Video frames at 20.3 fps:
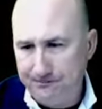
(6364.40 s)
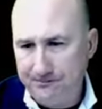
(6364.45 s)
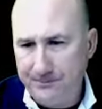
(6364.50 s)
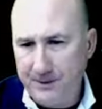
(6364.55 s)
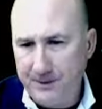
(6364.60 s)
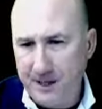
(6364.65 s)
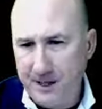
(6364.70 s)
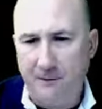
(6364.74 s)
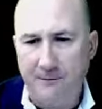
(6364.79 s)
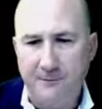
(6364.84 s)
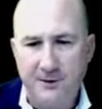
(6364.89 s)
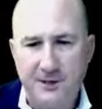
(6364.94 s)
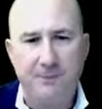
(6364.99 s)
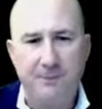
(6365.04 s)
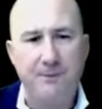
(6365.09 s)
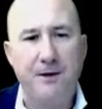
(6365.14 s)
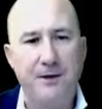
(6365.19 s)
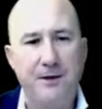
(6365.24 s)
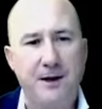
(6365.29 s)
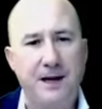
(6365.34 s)
of some
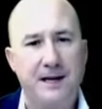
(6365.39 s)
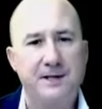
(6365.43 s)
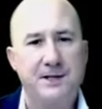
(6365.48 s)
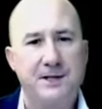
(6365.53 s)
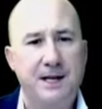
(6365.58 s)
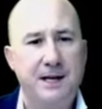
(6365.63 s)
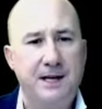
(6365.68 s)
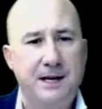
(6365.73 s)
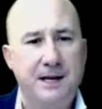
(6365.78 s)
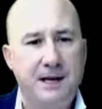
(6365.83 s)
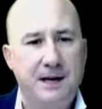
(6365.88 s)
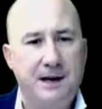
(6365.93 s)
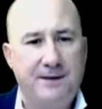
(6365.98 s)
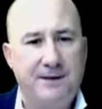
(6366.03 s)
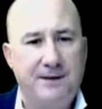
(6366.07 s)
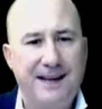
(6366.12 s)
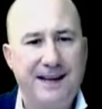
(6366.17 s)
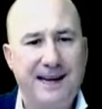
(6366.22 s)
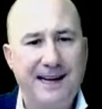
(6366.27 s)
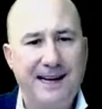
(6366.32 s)
of the things
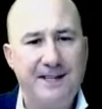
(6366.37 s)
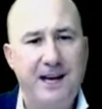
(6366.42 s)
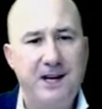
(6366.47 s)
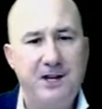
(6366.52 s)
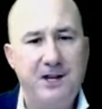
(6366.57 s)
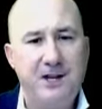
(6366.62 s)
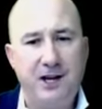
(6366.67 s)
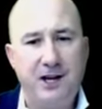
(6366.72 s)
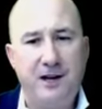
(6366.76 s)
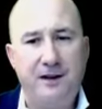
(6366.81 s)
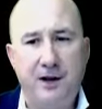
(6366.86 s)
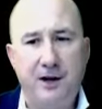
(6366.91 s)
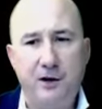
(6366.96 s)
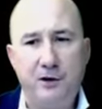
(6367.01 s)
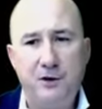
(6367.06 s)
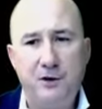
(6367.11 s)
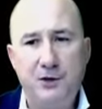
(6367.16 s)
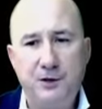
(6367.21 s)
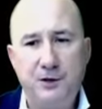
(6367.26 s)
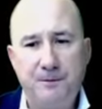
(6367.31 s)
that I teach in
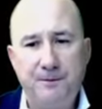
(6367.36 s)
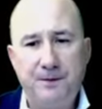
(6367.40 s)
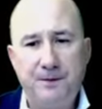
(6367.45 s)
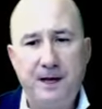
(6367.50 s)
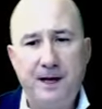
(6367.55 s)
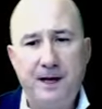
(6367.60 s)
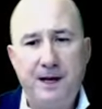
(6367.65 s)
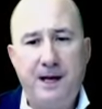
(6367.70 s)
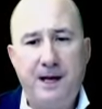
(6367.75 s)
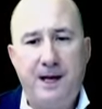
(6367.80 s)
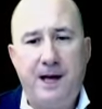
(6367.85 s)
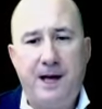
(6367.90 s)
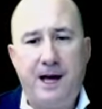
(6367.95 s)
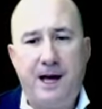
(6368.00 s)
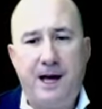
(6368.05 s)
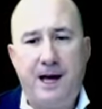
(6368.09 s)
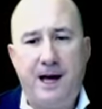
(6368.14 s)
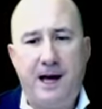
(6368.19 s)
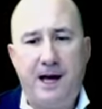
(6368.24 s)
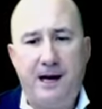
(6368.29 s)
those.
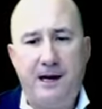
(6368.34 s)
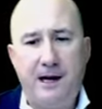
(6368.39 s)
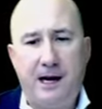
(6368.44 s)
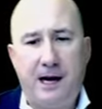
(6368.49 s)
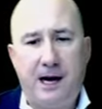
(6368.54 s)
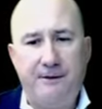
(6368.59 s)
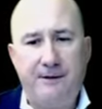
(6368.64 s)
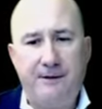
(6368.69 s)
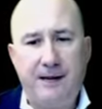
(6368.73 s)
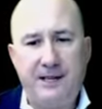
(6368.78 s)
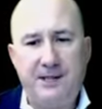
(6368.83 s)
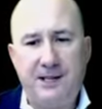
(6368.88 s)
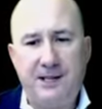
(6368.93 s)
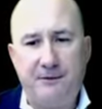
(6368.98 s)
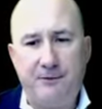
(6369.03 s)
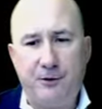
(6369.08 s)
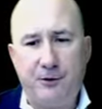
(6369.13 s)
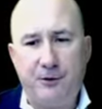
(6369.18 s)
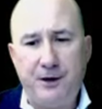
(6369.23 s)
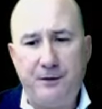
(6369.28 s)
And I've got
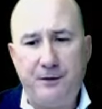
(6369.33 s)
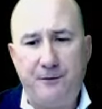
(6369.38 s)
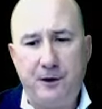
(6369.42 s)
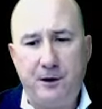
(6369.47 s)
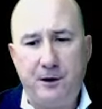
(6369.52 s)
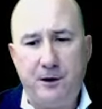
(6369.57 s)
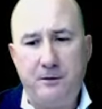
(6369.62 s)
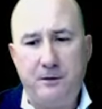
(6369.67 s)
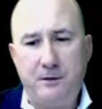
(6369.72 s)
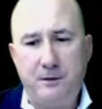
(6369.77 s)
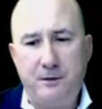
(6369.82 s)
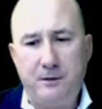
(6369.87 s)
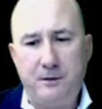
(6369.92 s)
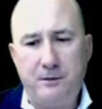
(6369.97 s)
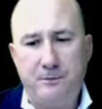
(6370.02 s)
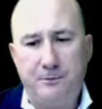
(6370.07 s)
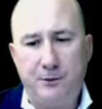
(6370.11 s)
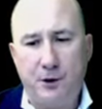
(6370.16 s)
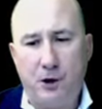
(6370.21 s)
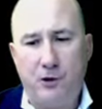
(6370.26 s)
several different
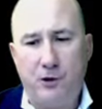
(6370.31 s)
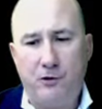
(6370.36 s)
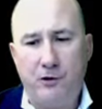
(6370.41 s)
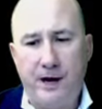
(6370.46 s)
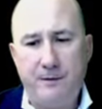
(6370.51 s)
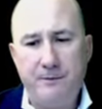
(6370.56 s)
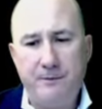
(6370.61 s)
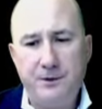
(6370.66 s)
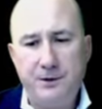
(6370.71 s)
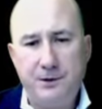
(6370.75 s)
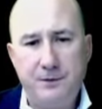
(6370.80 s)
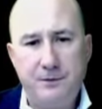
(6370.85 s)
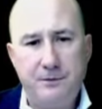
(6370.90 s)
programs,